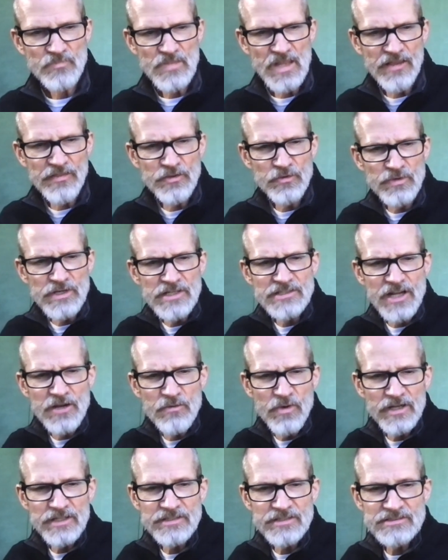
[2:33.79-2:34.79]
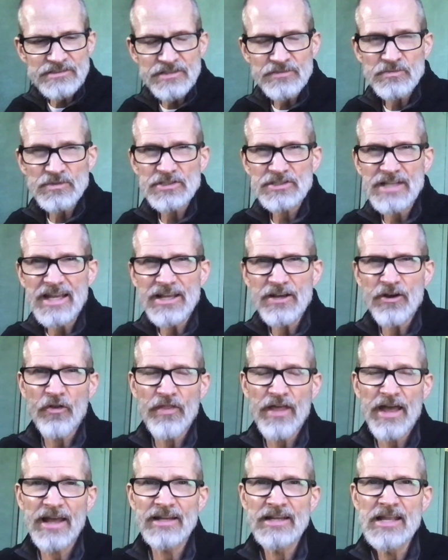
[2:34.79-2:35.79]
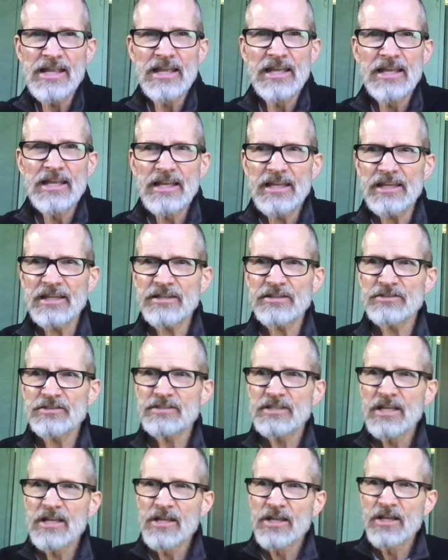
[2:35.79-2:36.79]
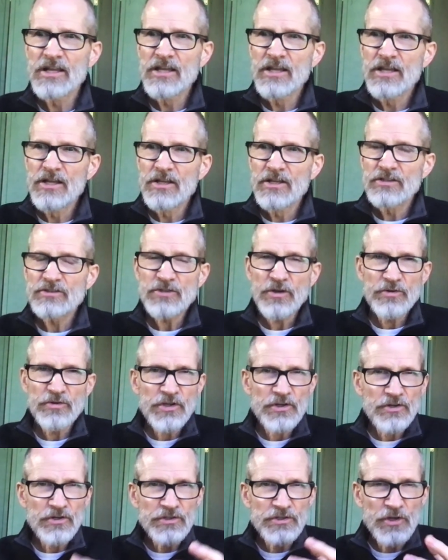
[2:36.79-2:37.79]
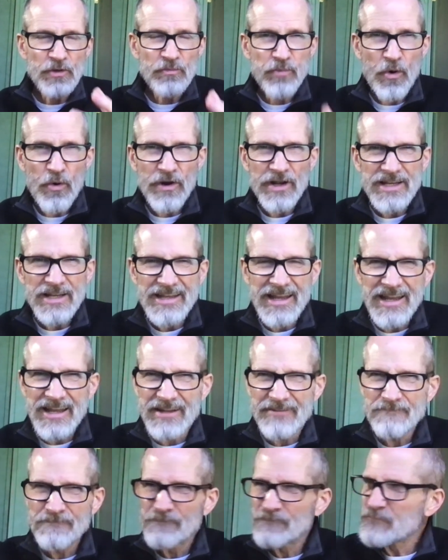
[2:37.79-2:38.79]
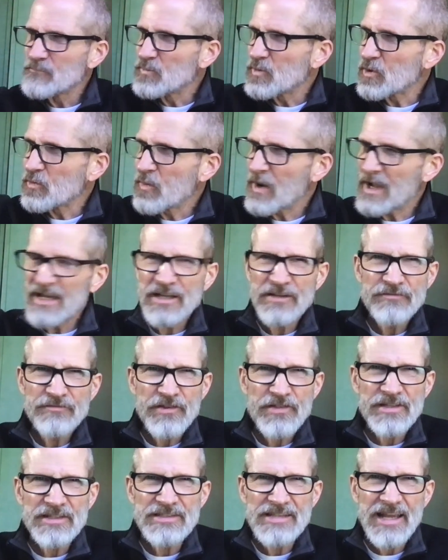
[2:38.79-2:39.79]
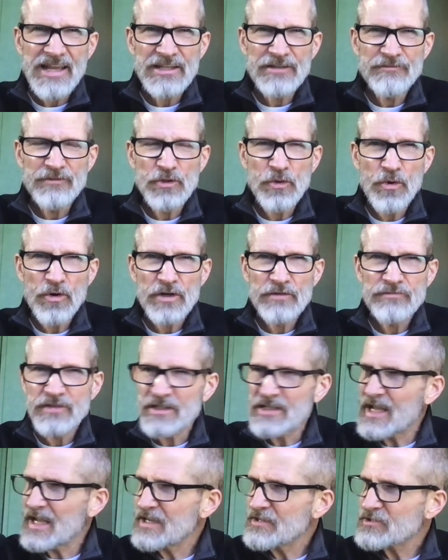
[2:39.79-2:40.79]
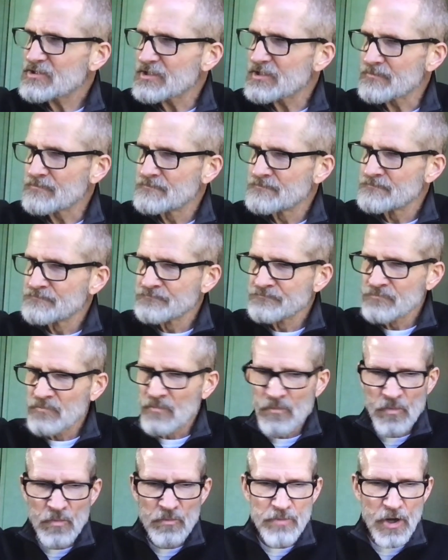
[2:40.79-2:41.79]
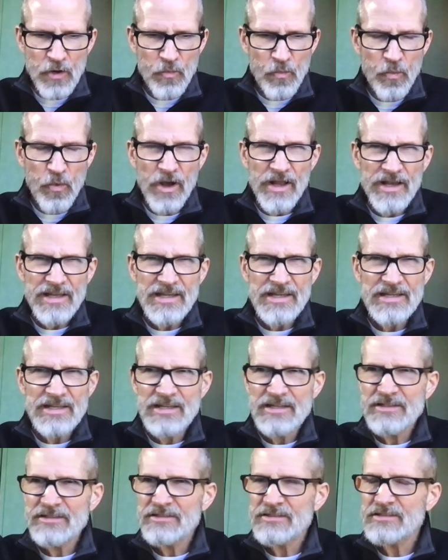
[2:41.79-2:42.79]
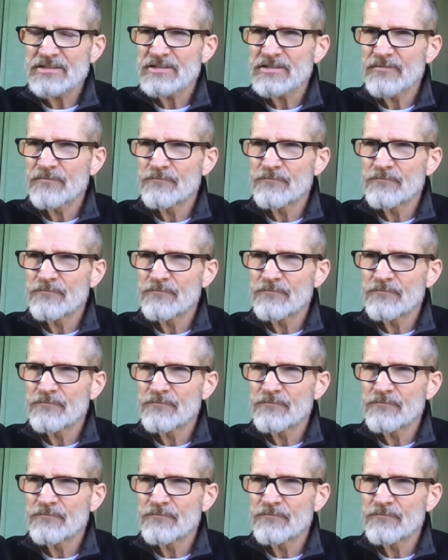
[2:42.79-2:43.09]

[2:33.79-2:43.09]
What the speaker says: And the reason I want to say all that is, so you're born again, we're waiting for the day of glorification, but what is